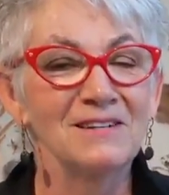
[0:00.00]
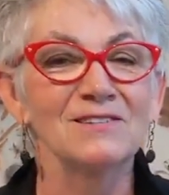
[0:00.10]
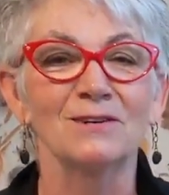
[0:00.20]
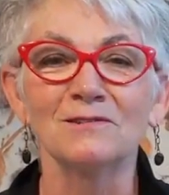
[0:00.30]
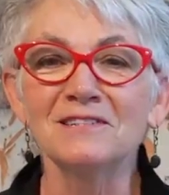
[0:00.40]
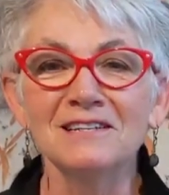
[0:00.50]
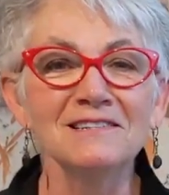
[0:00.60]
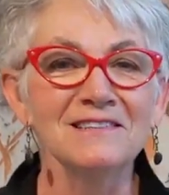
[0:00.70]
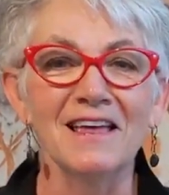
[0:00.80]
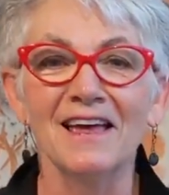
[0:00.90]
So
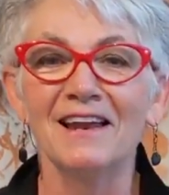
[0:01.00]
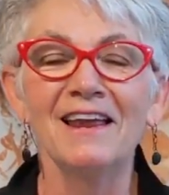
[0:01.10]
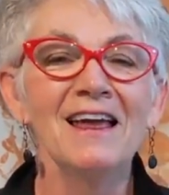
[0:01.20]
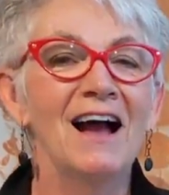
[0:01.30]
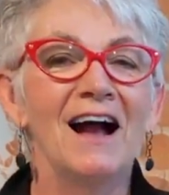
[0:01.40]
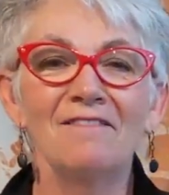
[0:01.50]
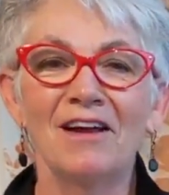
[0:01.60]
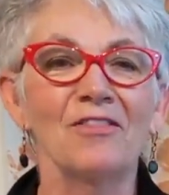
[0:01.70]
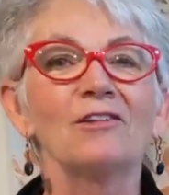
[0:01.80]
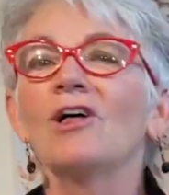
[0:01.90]
since then, I've
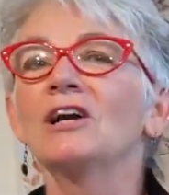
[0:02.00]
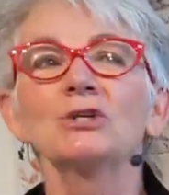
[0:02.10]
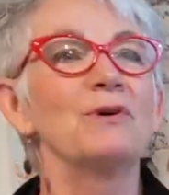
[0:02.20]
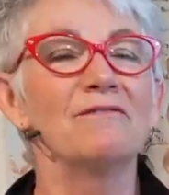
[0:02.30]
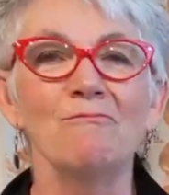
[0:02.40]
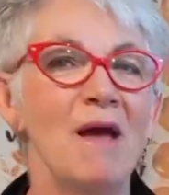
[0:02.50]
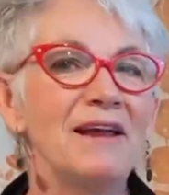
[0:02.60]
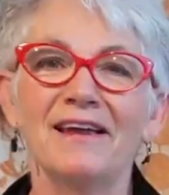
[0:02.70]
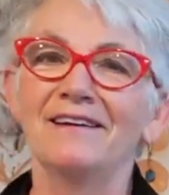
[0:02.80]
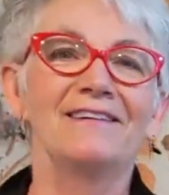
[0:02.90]
had the luxury of
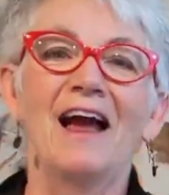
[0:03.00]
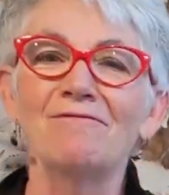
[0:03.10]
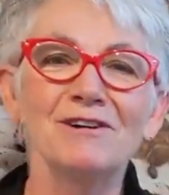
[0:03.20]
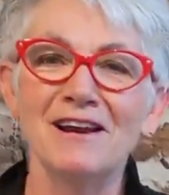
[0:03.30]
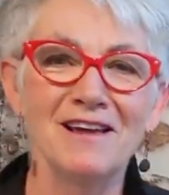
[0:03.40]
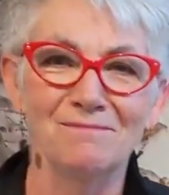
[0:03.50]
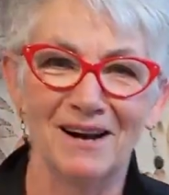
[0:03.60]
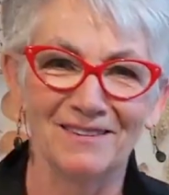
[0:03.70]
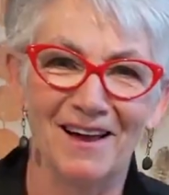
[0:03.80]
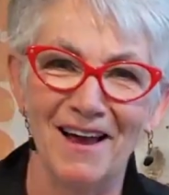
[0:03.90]
making every day of
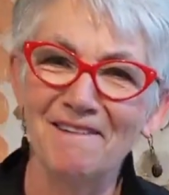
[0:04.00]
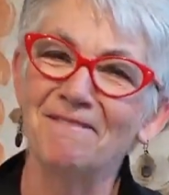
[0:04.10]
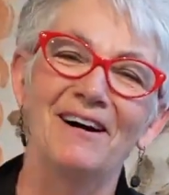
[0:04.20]
my life.